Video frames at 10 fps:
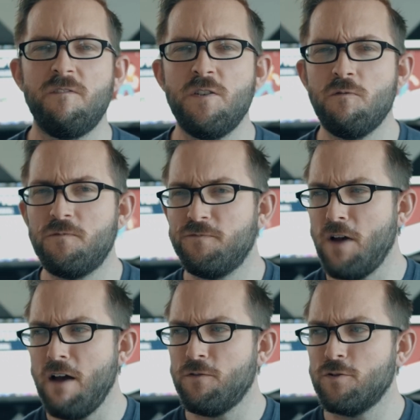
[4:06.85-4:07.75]
If you've
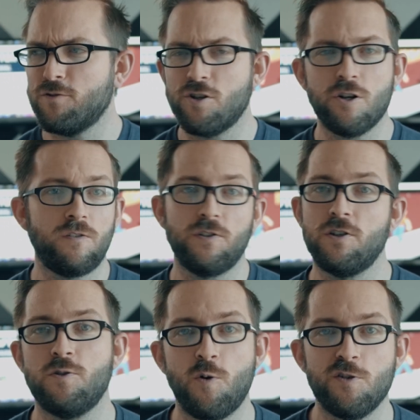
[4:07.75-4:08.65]
ever searched for
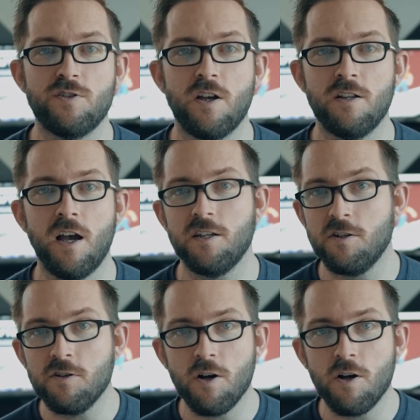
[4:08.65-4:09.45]
tutorials online, you